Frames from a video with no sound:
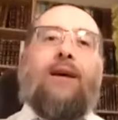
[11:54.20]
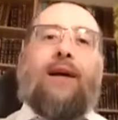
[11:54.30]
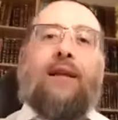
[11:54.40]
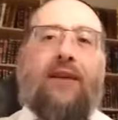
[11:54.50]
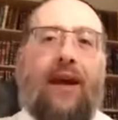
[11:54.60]

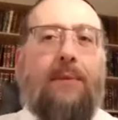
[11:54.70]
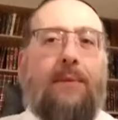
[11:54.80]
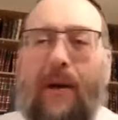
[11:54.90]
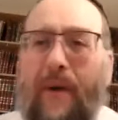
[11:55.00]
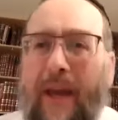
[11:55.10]
And time
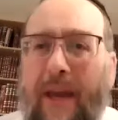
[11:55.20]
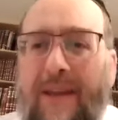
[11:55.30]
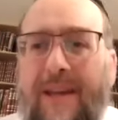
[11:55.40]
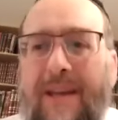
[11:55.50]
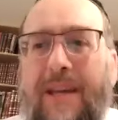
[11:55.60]
allowing,
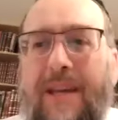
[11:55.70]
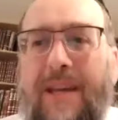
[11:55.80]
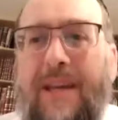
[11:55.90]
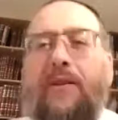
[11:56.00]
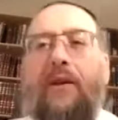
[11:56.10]

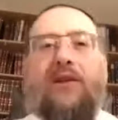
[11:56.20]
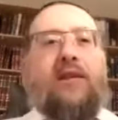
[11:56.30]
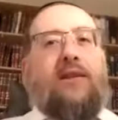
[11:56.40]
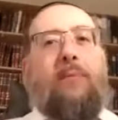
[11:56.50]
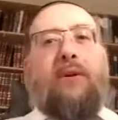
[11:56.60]
there is a
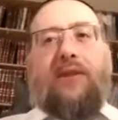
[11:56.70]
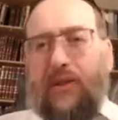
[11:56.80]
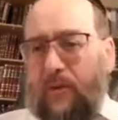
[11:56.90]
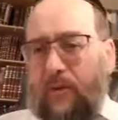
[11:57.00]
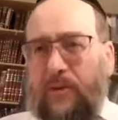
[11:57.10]
separate
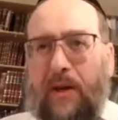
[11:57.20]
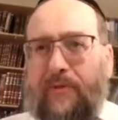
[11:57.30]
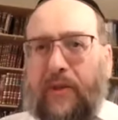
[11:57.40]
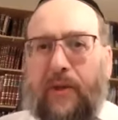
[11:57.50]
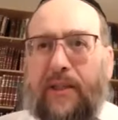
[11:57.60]
issue which we have
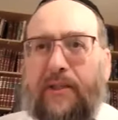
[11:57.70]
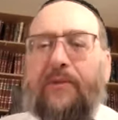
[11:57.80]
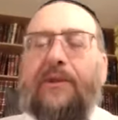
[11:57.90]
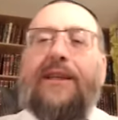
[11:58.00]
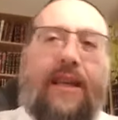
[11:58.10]
to look into.
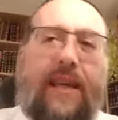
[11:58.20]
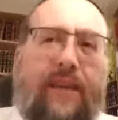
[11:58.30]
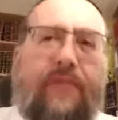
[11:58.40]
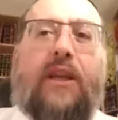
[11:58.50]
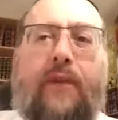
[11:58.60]

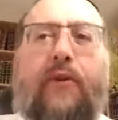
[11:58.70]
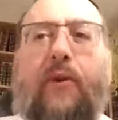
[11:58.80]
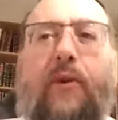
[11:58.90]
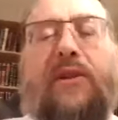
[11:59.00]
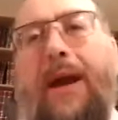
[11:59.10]
Even if
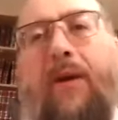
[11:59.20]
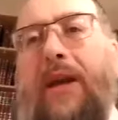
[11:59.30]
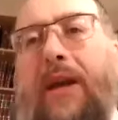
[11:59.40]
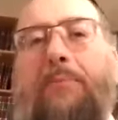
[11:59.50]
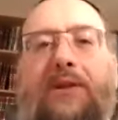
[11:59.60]
you're somehow
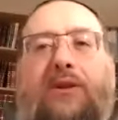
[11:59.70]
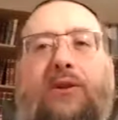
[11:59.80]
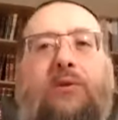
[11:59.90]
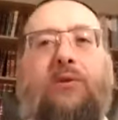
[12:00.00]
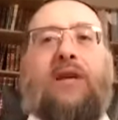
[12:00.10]
able
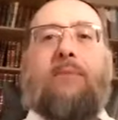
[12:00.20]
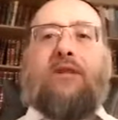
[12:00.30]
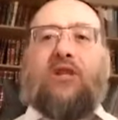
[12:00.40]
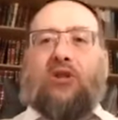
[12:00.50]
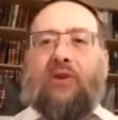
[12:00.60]
to
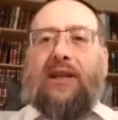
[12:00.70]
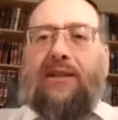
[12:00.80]
demonstrate